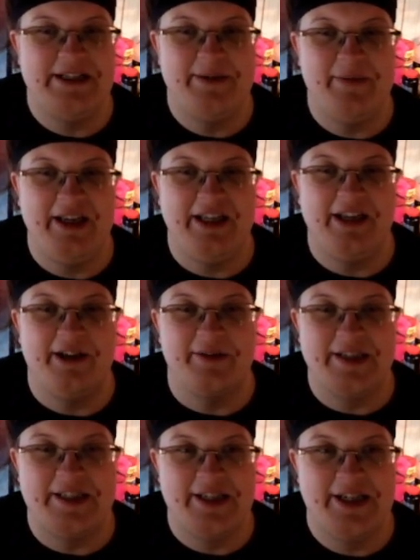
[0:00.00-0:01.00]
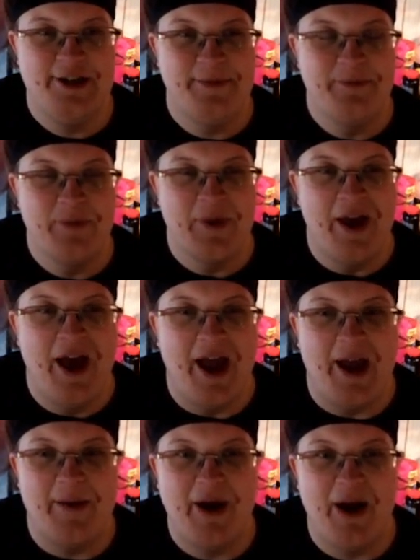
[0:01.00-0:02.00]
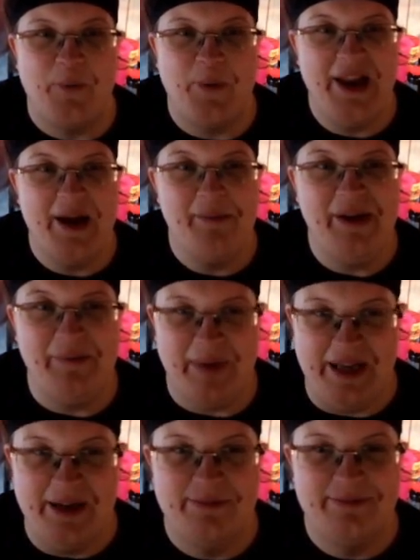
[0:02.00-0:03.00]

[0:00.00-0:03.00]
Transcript: to meet Lilo and Stitch. And by we, I mean me.